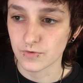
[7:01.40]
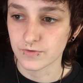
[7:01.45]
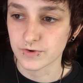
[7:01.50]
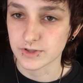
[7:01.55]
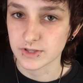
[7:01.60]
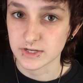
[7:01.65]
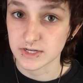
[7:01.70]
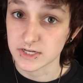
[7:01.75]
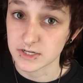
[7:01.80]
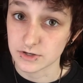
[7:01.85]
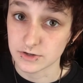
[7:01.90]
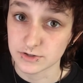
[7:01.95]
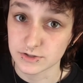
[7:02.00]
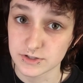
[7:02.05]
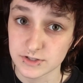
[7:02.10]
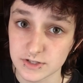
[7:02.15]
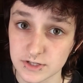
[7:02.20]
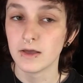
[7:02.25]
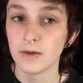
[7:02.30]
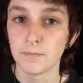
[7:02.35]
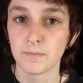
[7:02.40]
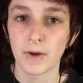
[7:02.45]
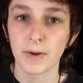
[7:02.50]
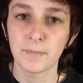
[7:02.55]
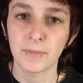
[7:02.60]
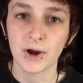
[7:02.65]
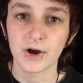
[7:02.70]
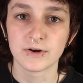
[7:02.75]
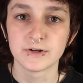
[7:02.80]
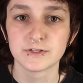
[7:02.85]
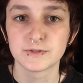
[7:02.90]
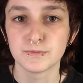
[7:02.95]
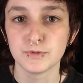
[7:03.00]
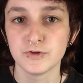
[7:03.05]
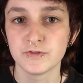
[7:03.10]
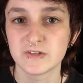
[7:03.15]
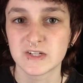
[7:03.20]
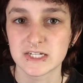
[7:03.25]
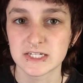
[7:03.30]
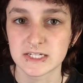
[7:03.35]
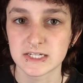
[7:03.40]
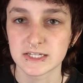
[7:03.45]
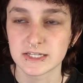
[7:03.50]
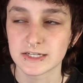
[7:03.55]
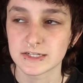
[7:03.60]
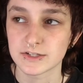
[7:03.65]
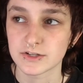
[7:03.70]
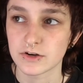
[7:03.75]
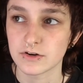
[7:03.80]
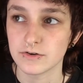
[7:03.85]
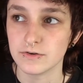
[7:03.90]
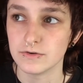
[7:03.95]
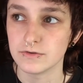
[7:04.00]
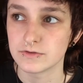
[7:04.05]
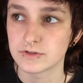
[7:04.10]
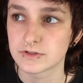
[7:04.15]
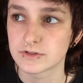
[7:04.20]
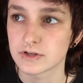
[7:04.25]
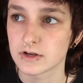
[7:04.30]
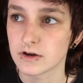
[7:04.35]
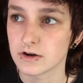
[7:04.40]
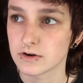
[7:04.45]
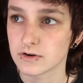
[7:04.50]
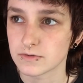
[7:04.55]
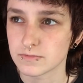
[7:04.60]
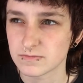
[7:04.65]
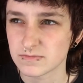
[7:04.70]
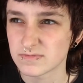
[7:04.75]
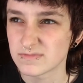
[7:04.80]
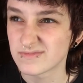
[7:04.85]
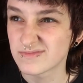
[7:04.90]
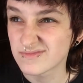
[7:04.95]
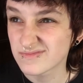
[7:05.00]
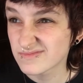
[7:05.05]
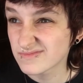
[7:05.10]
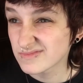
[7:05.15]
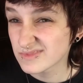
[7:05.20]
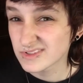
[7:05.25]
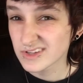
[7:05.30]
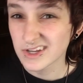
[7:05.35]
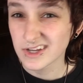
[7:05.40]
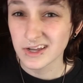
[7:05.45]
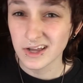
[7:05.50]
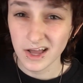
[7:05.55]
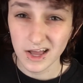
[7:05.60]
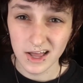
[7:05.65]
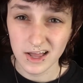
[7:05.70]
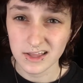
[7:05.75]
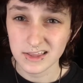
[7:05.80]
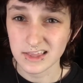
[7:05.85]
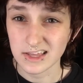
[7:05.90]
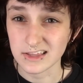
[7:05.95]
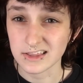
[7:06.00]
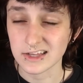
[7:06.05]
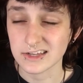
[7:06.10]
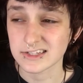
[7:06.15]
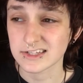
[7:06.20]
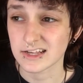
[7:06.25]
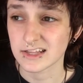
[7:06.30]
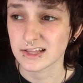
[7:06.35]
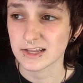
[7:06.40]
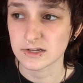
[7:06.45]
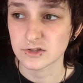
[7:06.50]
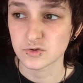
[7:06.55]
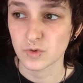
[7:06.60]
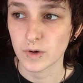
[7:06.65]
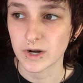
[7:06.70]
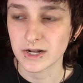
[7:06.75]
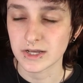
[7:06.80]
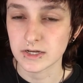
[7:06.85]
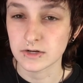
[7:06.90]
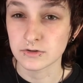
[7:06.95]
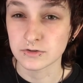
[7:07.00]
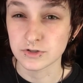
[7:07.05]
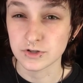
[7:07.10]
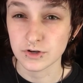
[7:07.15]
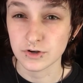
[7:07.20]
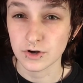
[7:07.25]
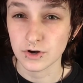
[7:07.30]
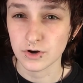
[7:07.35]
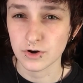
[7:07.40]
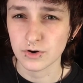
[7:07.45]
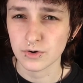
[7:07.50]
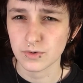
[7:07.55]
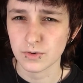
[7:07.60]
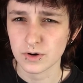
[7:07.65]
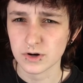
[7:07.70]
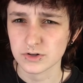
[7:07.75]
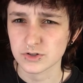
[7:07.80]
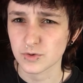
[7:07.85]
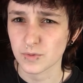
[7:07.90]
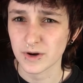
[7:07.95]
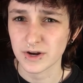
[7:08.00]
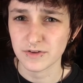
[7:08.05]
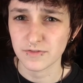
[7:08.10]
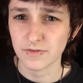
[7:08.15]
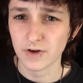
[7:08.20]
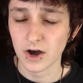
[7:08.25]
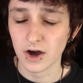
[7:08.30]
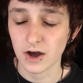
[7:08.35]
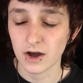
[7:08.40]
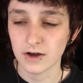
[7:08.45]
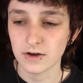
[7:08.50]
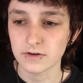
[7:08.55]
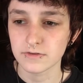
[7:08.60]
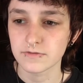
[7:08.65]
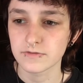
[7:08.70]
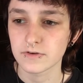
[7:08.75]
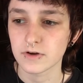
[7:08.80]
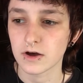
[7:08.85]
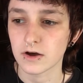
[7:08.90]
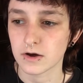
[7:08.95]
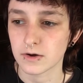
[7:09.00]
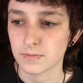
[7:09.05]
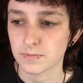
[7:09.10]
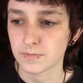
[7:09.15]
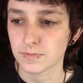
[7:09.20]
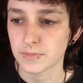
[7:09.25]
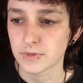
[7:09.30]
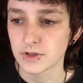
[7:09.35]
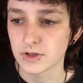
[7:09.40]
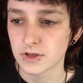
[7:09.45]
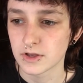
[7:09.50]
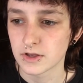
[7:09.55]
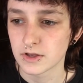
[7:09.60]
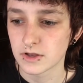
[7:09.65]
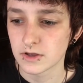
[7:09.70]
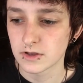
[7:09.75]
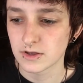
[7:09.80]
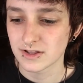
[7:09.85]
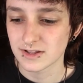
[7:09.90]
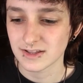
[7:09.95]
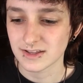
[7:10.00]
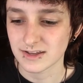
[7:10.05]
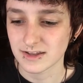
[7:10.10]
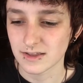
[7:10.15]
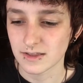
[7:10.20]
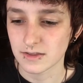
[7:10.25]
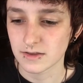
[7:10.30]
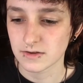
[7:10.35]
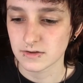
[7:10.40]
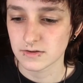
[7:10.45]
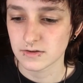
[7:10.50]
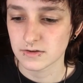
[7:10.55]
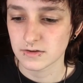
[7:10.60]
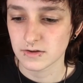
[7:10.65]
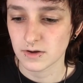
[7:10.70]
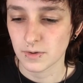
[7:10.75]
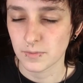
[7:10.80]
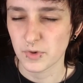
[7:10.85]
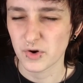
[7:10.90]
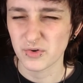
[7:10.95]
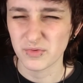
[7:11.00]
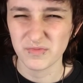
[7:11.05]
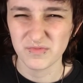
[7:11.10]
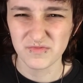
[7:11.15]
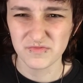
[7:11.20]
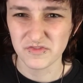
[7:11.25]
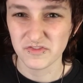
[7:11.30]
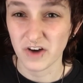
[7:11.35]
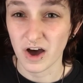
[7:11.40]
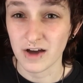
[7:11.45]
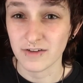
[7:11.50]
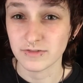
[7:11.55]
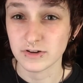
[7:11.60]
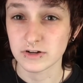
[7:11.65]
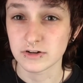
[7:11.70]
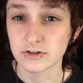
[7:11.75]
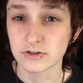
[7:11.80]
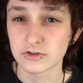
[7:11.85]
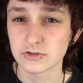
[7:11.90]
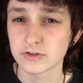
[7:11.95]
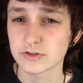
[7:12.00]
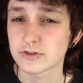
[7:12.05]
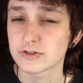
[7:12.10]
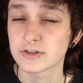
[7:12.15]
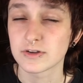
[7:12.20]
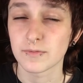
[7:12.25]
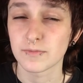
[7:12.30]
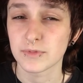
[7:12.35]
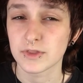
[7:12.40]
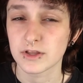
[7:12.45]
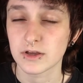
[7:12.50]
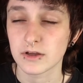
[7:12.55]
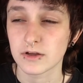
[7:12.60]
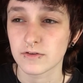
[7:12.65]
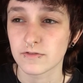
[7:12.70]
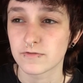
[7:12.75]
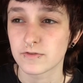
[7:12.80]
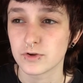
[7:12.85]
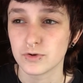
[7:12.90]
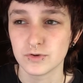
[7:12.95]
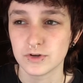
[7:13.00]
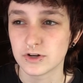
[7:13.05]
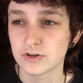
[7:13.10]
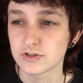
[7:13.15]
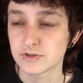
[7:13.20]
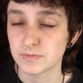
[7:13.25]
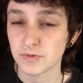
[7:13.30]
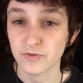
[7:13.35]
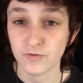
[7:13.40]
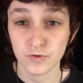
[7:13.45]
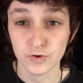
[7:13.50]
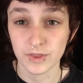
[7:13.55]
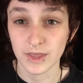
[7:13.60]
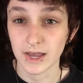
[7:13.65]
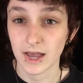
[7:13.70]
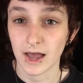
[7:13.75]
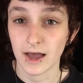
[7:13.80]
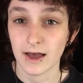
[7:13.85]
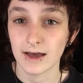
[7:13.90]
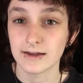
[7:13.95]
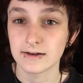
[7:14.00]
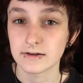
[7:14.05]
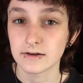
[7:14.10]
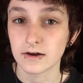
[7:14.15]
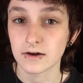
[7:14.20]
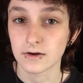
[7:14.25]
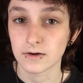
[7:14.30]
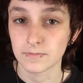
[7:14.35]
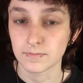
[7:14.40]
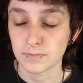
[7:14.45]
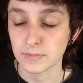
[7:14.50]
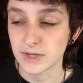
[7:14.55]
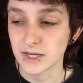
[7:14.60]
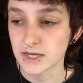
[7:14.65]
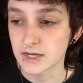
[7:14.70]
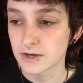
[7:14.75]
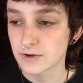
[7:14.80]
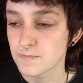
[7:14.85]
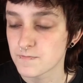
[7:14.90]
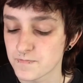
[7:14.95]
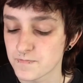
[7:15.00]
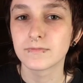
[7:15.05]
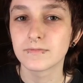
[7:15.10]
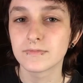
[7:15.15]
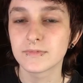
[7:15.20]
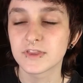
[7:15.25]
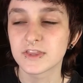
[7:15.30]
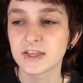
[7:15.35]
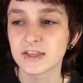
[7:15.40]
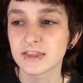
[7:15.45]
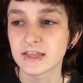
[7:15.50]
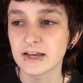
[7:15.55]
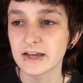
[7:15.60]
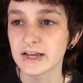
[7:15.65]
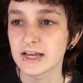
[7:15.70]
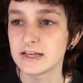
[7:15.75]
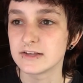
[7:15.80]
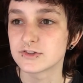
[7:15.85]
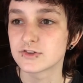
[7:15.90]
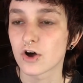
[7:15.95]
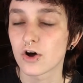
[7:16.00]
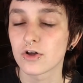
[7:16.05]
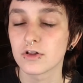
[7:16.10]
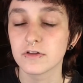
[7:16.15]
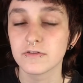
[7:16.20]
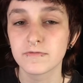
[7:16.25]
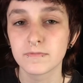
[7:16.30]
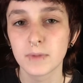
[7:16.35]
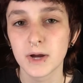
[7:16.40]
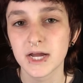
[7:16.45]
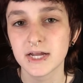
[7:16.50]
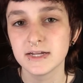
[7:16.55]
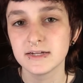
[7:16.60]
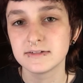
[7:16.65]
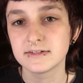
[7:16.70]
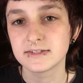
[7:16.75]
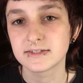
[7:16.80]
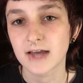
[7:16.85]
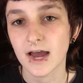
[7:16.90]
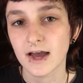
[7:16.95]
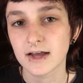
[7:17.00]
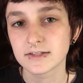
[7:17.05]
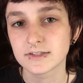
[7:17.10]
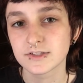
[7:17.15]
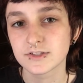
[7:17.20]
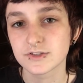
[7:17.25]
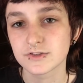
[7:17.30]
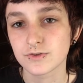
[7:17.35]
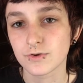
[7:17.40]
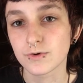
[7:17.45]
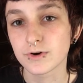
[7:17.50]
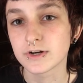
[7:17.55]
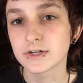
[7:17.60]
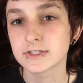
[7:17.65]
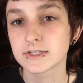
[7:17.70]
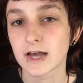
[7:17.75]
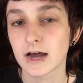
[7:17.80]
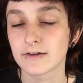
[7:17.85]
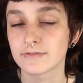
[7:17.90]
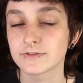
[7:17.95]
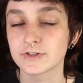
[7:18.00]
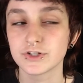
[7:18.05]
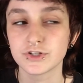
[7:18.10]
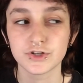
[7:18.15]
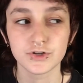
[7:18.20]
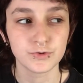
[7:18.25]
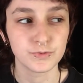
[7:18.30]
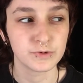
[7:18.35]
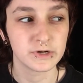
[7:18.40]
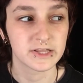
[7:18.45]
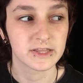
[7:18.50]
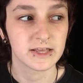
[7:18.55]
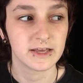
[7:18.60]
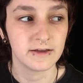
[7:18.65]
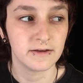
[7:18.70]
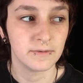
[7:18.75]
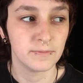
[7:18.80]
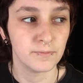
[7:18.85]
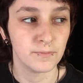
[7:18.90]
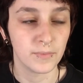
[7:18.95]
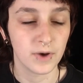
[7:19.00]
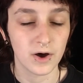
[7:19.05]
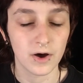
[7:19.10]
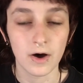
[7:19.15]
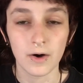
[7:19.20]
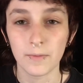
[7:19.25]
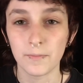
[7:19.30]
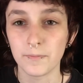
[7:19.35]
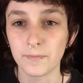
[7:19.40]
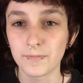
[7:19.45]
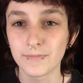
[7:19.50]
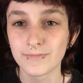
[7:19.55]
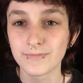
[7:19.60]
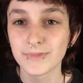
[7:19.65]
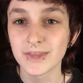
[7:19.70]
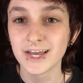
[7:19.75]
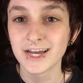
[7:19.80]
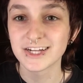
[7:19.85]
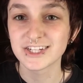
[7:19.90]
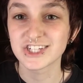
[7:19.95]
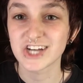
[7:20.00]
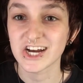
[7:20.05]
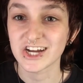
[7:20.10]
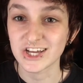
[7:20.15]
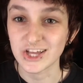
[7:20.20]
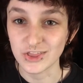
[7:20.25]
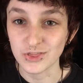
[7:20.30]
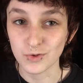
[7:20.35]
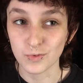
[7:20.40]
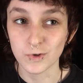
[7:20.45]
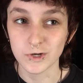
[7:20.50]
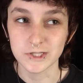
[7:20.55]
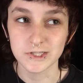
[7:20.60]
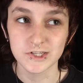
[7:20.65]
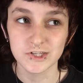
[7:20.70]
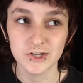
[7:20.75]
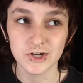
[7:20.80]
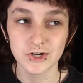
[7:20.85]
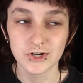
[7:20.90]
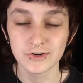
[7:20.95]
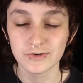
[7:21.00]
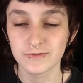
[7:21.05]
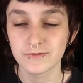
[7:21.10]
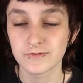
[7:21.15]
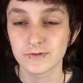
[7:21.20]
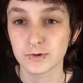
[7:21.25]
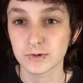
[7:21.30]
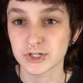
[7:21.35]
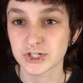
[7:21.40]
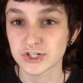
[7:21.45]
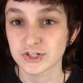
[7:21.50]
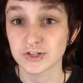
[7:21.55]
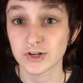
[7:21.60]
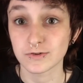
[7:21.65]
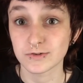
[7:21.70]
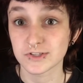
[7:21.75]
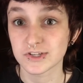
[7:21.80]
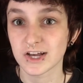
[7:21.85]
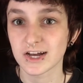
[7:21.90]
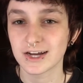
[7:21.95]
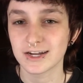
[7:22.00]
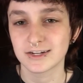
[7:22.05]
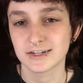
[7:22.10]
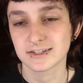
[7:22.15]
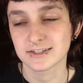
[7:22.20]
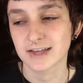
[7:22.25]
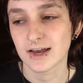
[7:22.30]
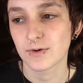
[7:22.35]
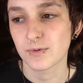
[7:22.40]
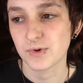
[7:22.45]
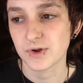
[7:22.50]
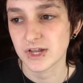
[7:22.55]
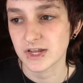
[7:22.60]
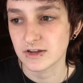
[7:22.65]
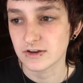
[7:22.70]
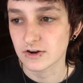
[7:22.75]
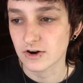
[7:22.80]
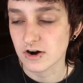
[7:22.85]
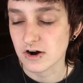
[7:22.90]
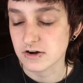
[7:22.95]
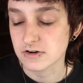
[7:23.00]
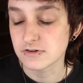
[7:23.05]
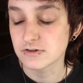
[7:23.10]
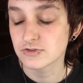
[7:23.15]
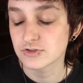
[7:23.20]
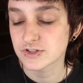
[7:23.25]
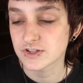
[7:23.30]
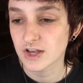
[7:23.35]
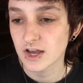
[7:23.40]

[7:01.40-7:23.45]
the years. My parents moved into this house, I think they said like 20 years ago or 25, like about 5 years or something, a few years before they had me. The thing is, all of my dad's stories have to do with him checking the wood stove, which is outside. It's how we heat our house.